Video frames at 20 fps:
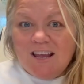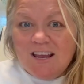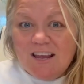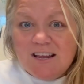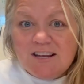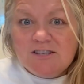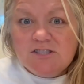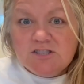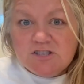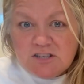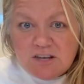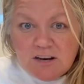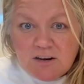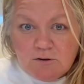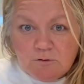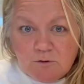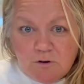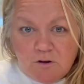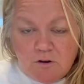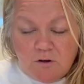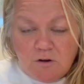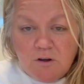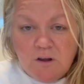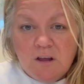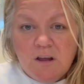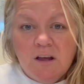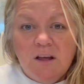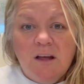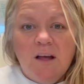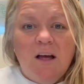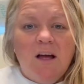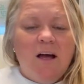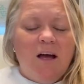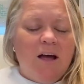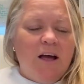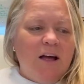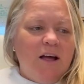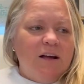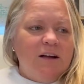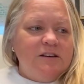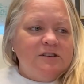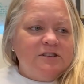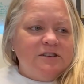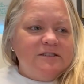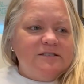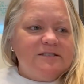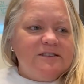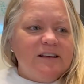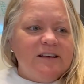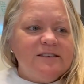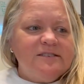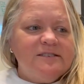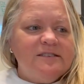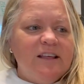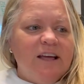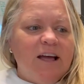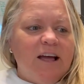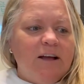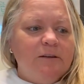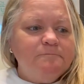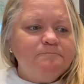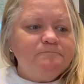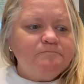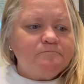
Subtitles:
In general, she says that